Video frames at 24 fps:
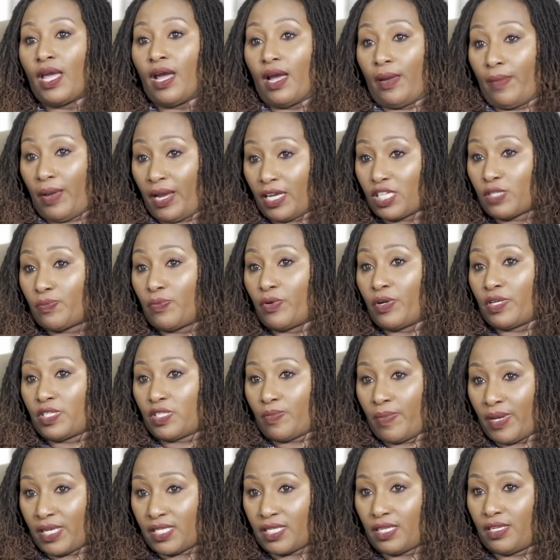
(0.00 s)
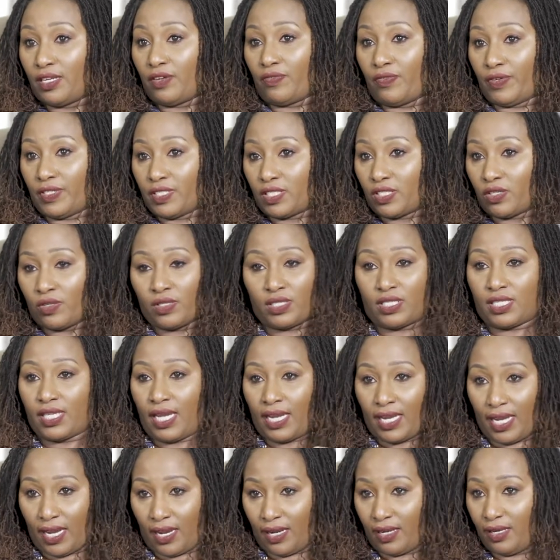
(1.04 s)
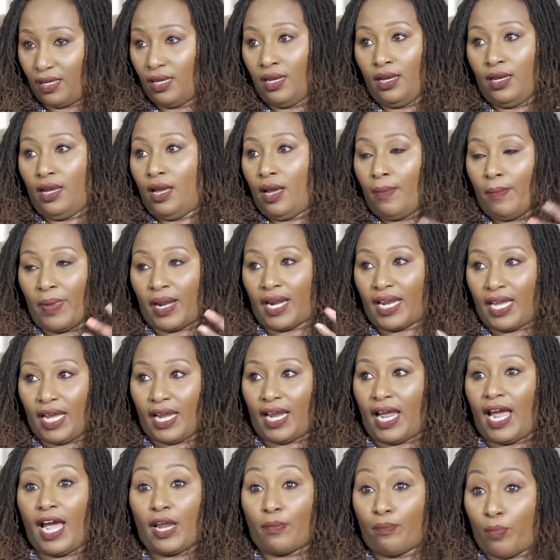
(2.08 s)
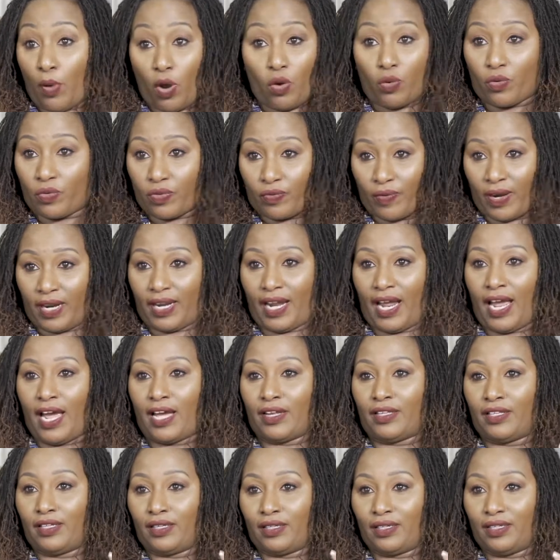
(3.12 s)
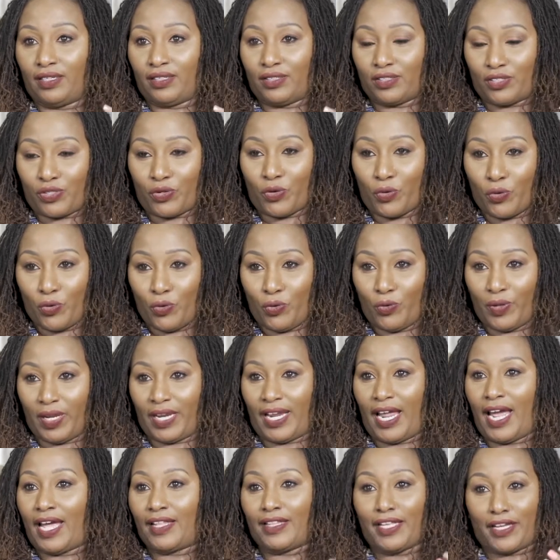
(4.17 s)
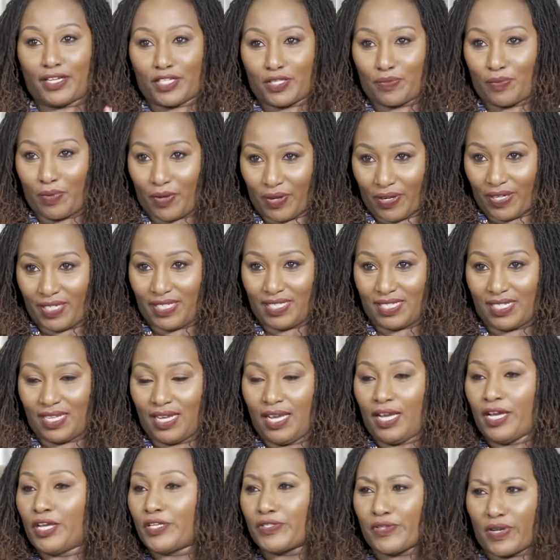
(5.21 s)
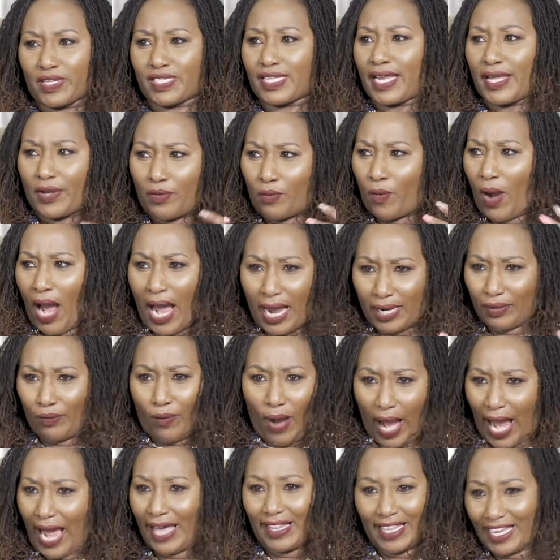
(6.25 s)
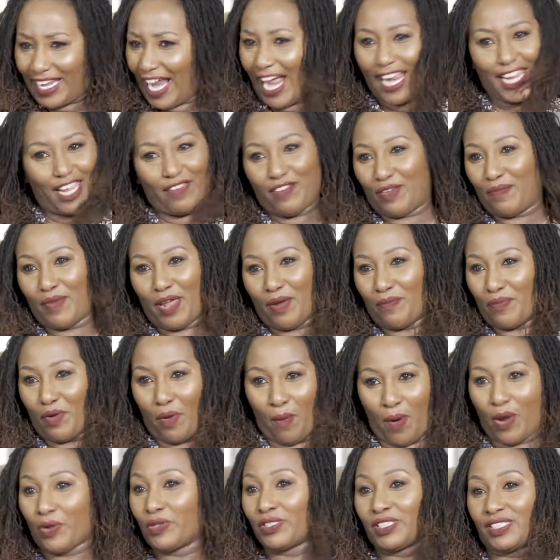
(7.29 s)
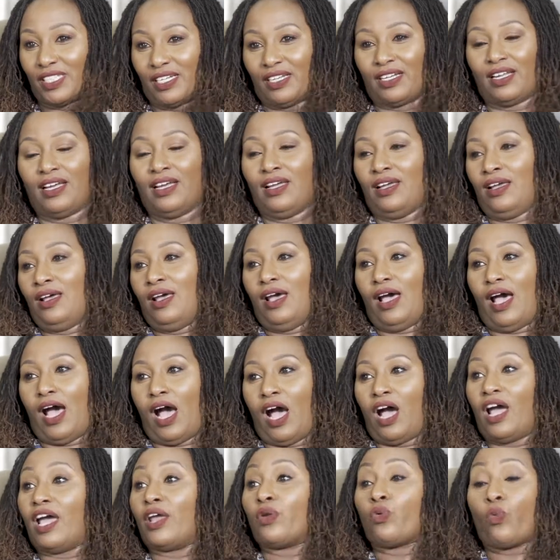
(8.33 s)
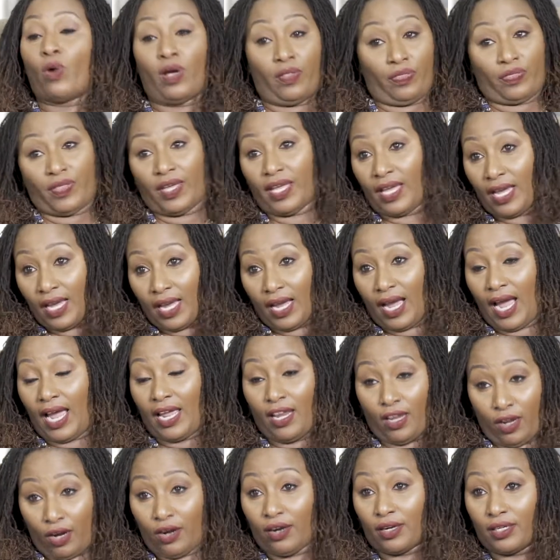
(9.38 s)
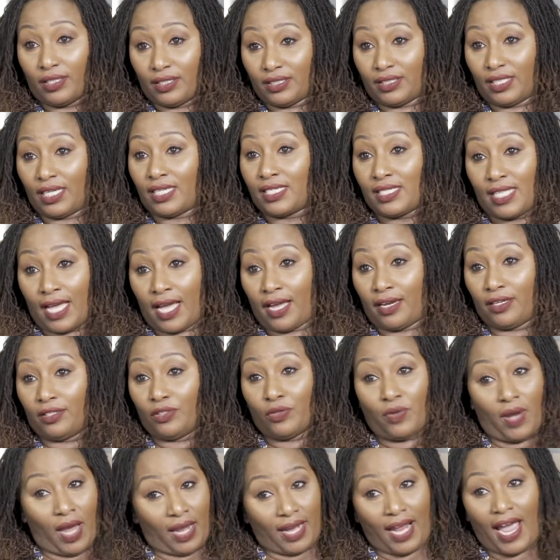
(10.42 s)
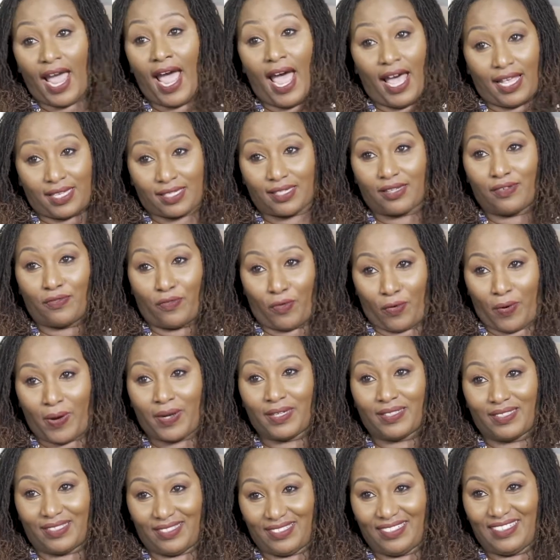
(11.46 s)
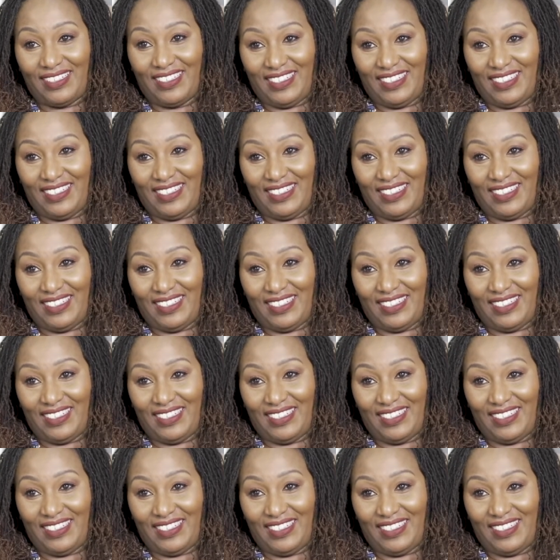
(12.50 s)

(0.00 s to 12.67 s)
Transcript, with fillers: yeah experience makes a difference so it's again but again i had both right i had the school and i had the experience so i was like why why are they not giving me a promotion uh, and one thing i learned is that you gotta ask for it